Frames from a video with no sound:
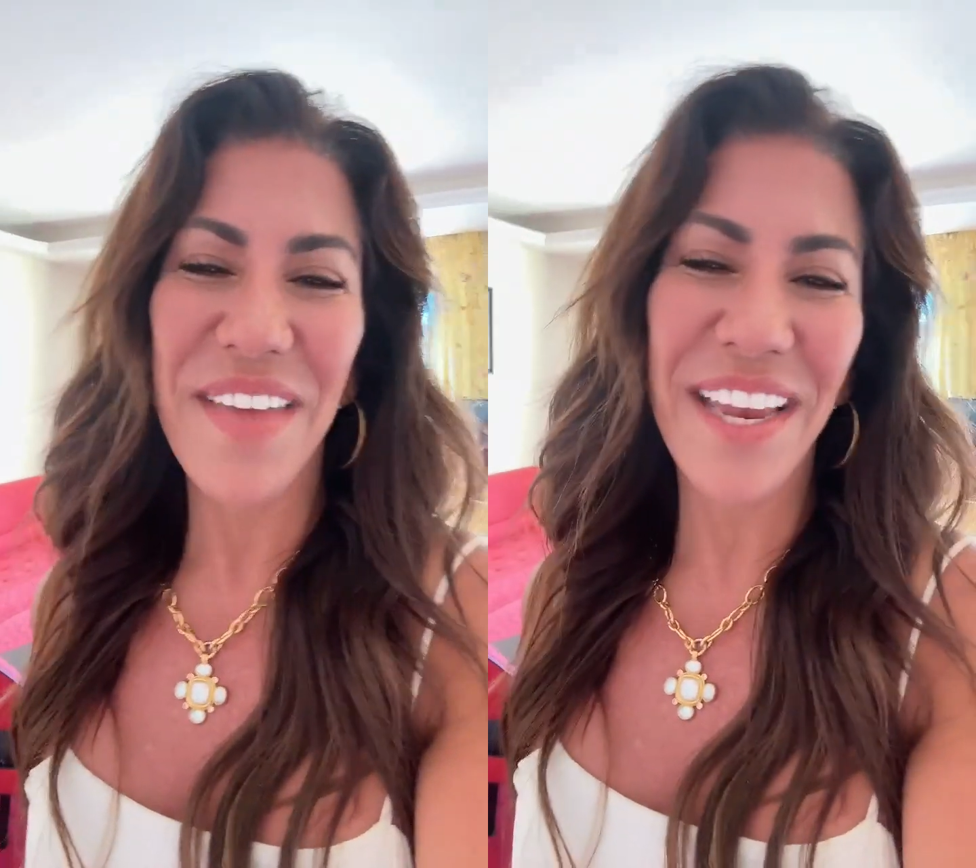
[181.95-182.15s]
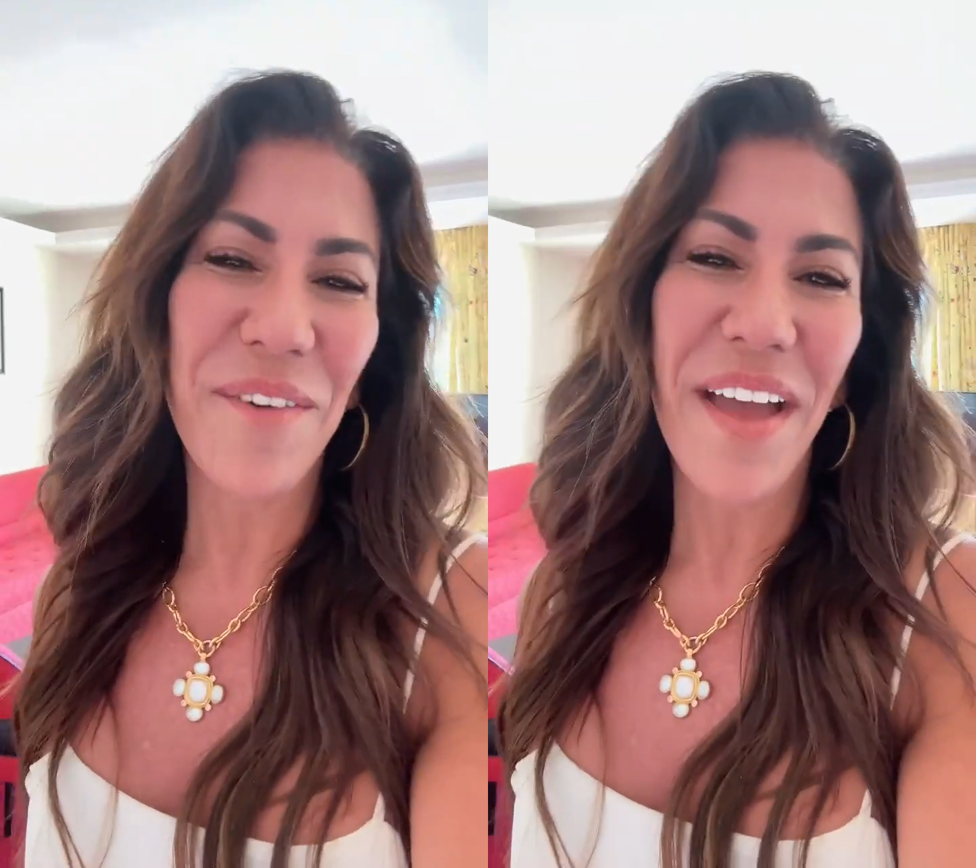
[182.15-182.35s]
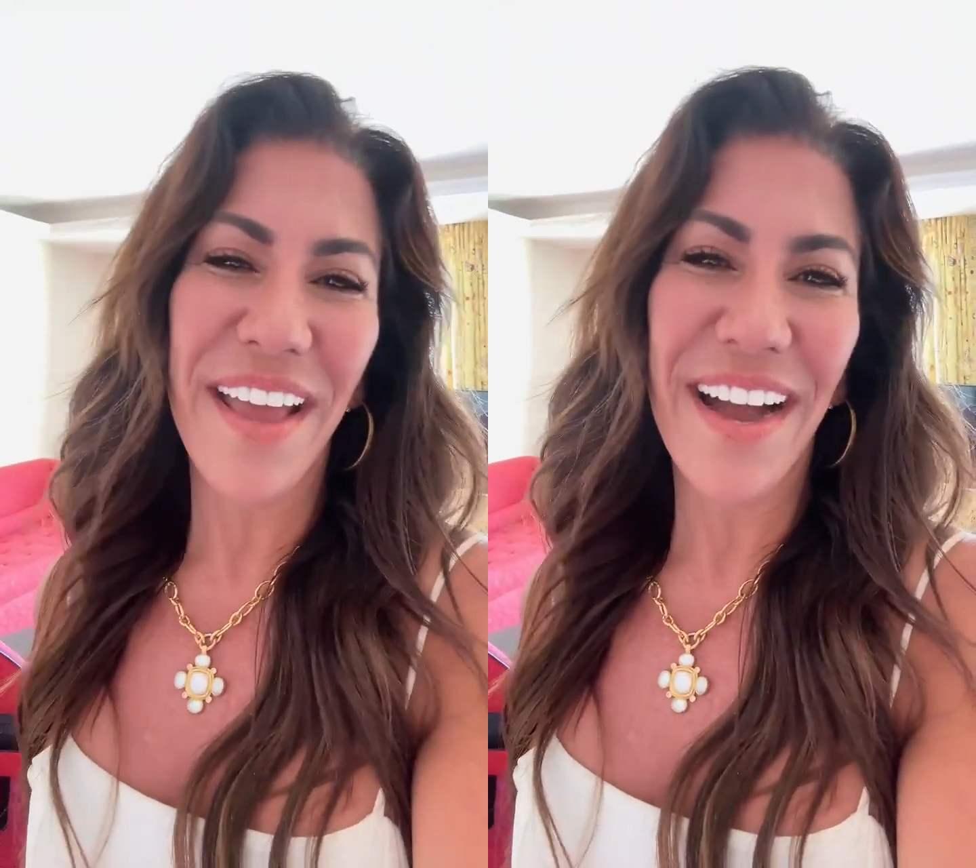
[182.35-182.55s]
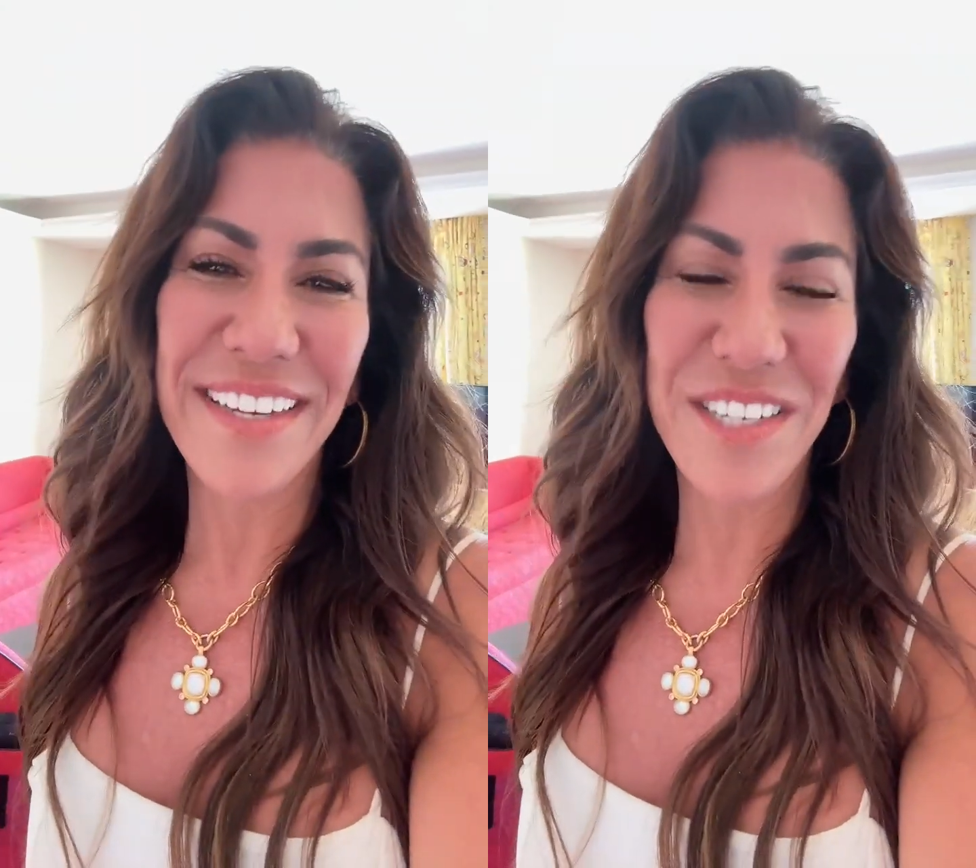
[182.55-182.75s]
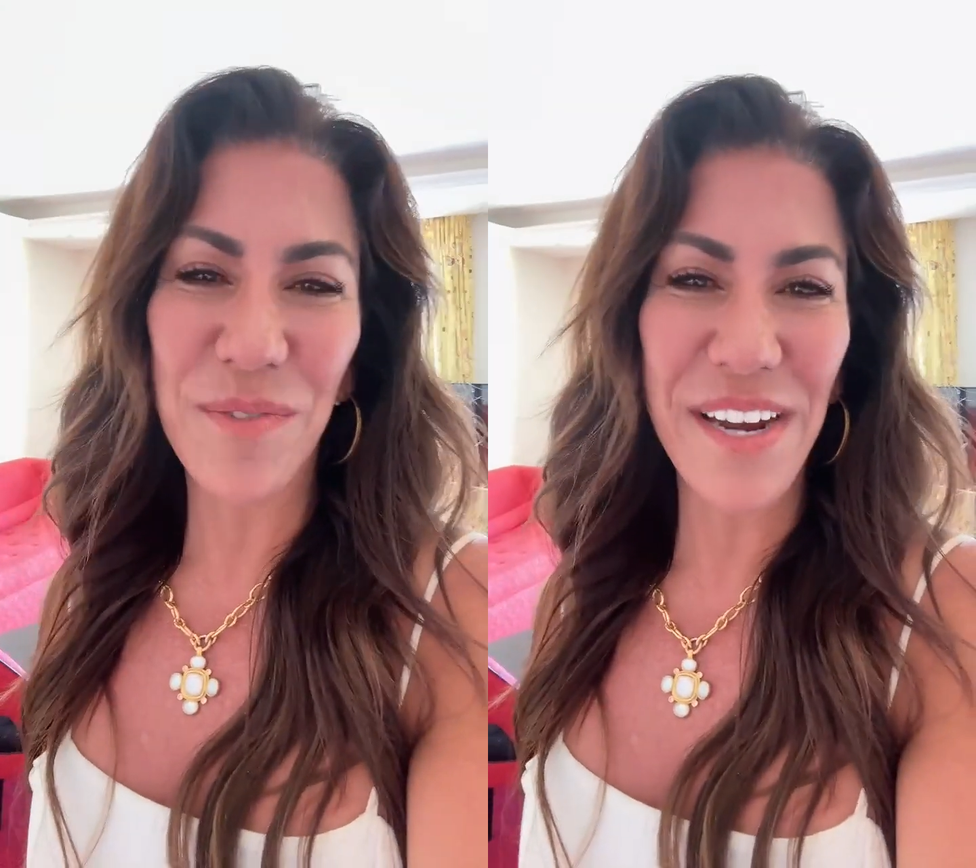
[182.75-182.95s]
Anyway, I
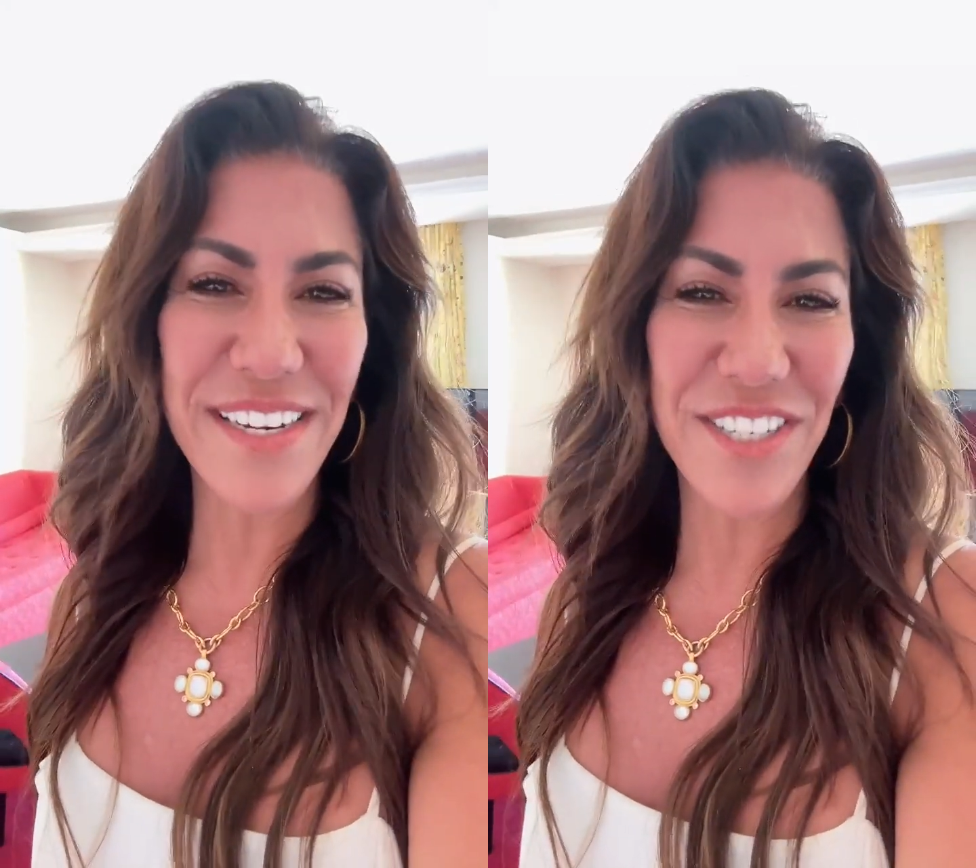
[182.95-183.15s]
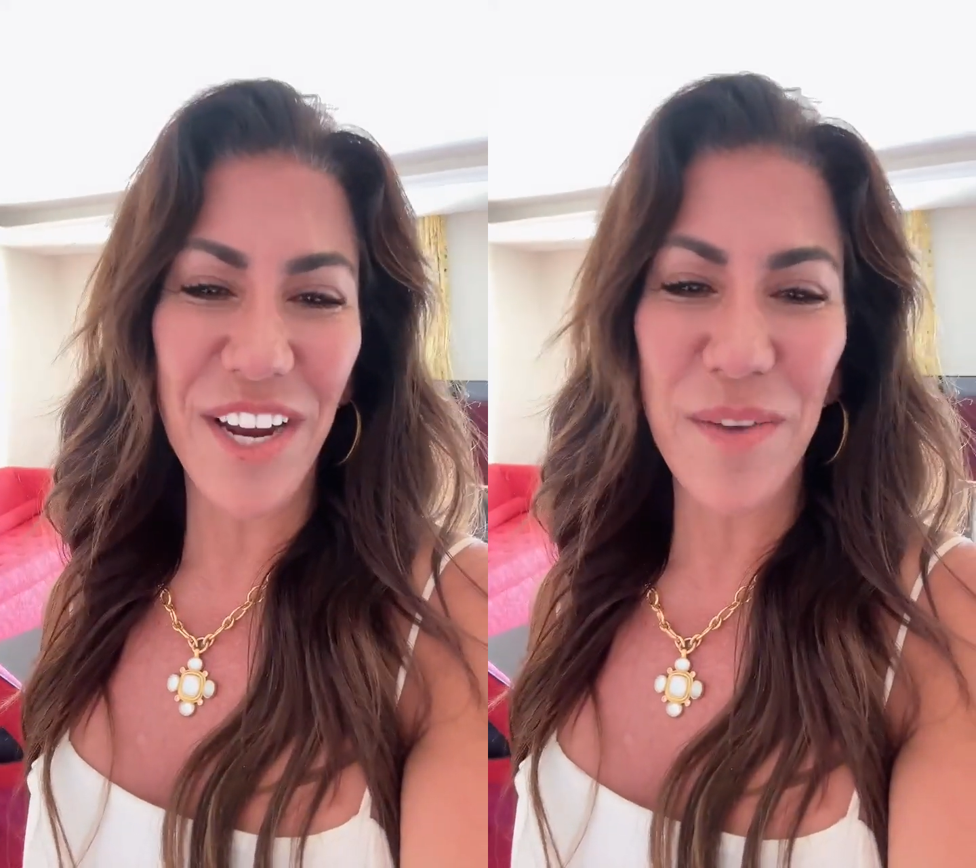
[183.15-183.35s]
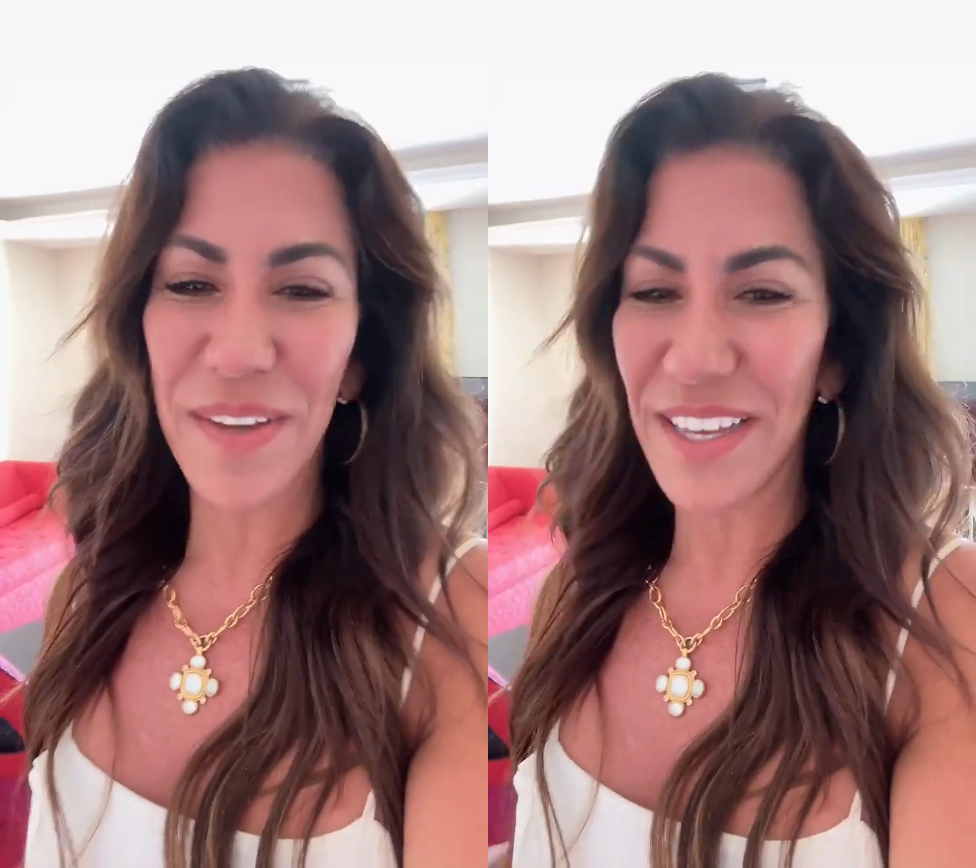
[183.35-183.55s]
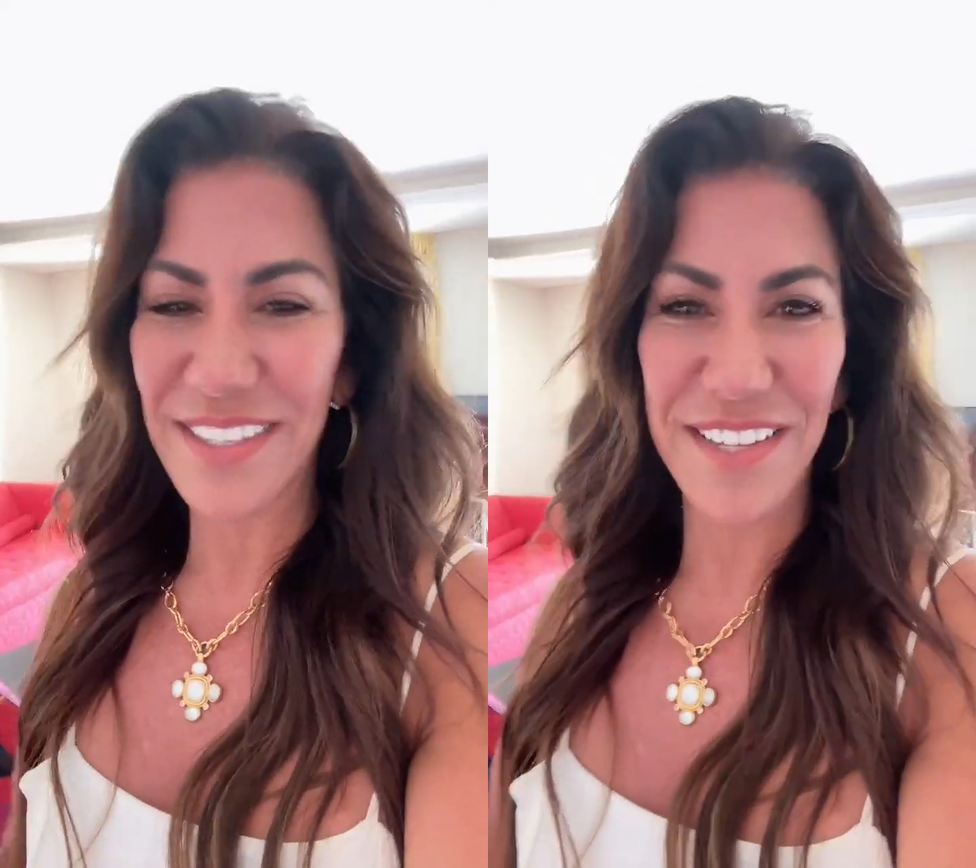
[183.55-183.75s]
just wanted to share because